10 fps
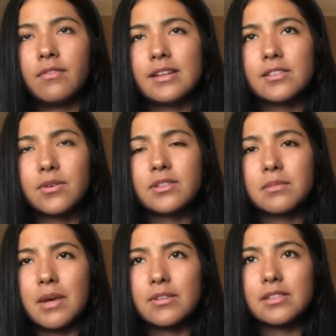guys have
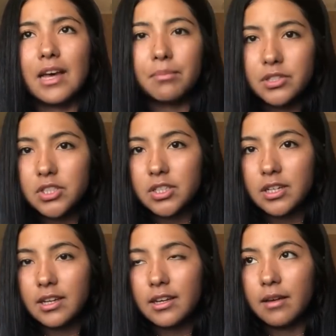questions about sap
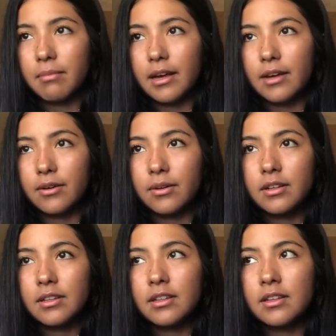pushing, about
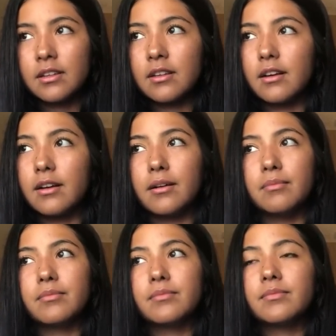
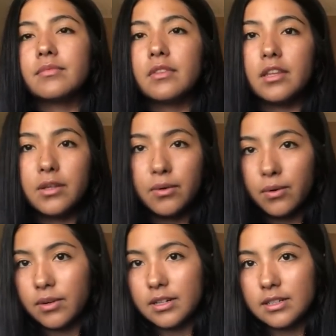the new
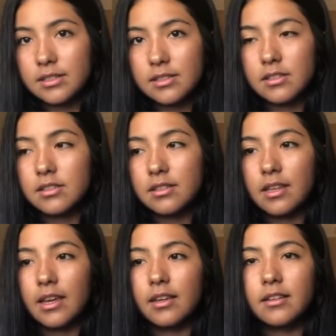course, just
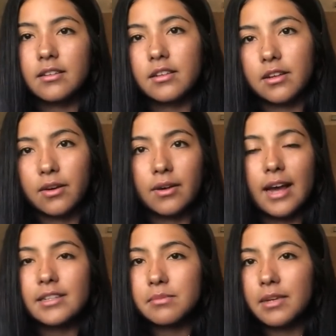like, you know, ask